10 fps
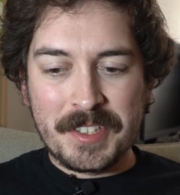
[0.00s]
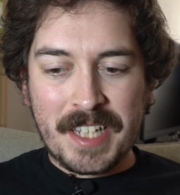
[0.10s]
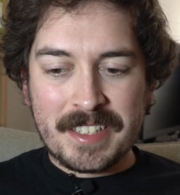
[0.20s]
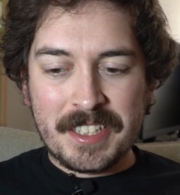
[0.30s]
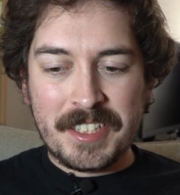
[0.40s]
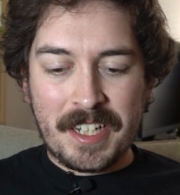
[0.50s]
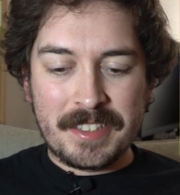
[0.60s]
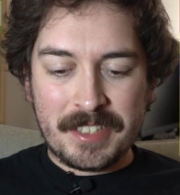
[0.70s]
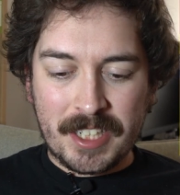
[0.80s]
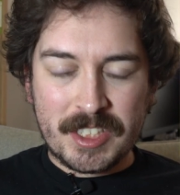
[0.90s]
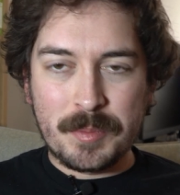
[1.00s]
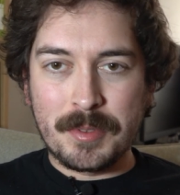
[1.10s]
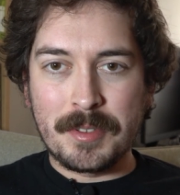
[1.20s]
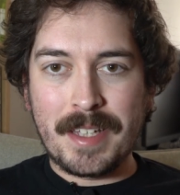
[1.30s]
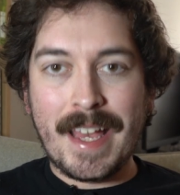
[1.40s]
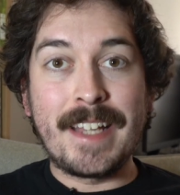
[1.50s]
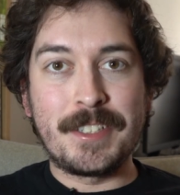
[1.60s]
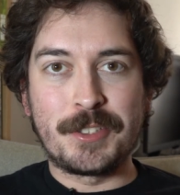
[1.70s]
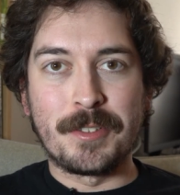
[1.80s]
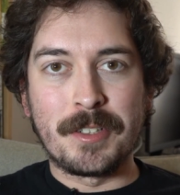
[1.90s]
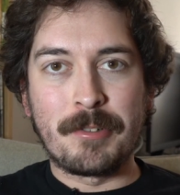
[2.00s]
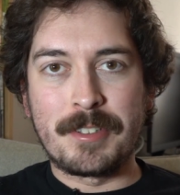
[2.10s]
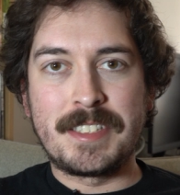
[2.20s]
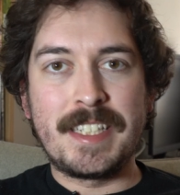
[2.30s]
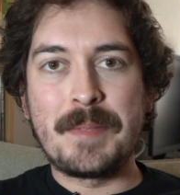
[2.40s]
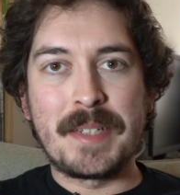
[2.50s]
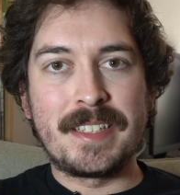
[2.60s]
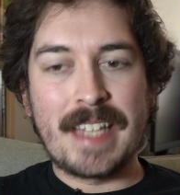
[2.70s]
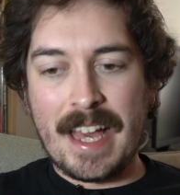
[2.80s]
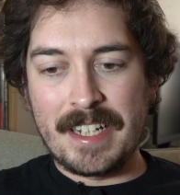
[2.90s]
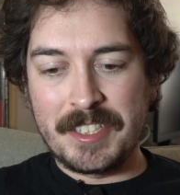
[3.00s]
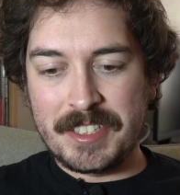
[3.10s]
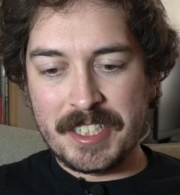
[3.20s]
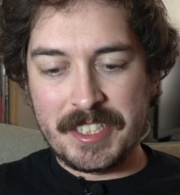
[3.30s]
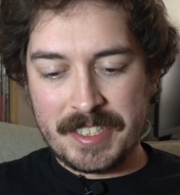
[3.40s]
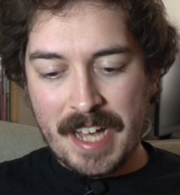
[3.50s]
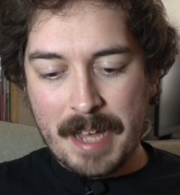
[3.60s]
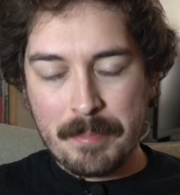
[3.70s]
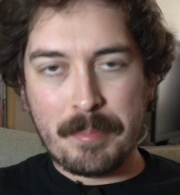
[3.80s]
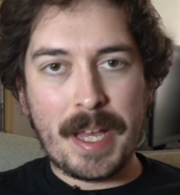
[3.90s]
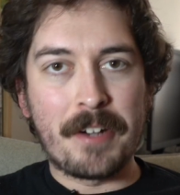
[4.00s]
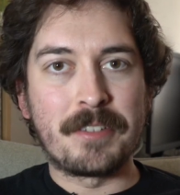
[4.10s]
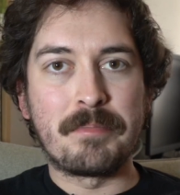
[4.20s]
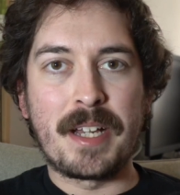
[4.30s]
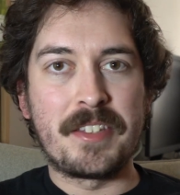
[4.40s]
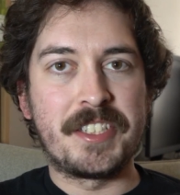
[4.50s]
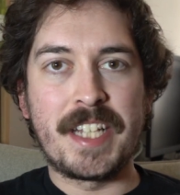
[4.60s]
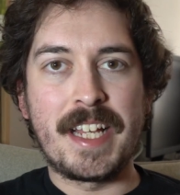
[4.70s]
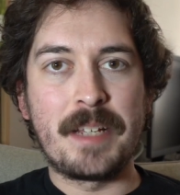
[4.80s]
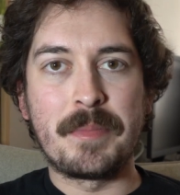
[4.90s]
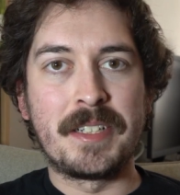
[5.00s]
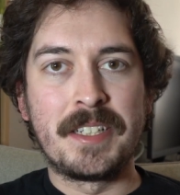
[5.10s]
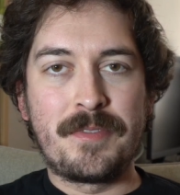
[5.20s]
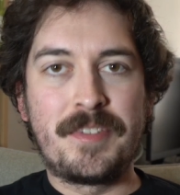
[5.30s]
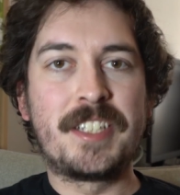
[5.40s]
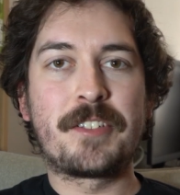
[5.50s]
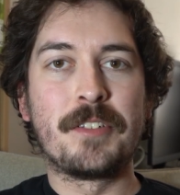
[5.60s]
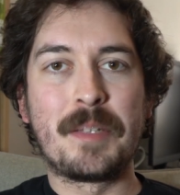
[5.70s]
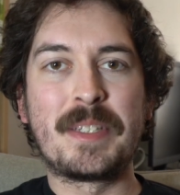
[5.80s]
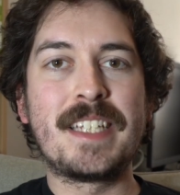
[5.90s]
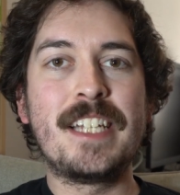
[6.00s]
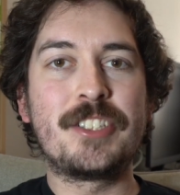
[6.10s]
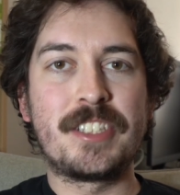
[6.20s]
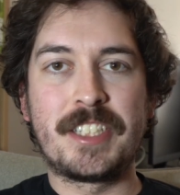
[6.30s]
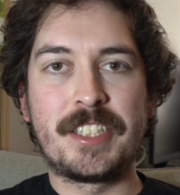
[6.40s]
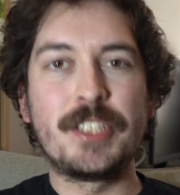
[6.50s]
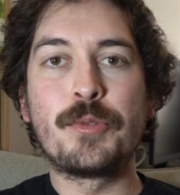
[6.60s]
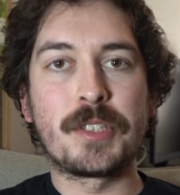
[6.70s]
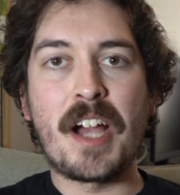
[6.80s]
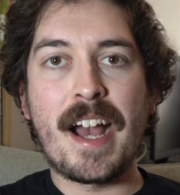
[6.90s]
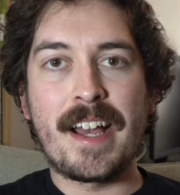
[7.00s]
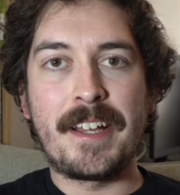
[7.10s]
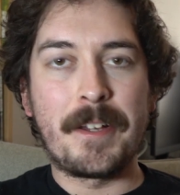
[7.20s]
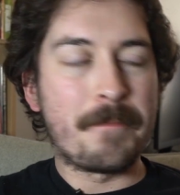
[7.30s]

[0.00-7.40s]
like this untouchable angel or demon that is just not bound by the same physical limitations as you or I.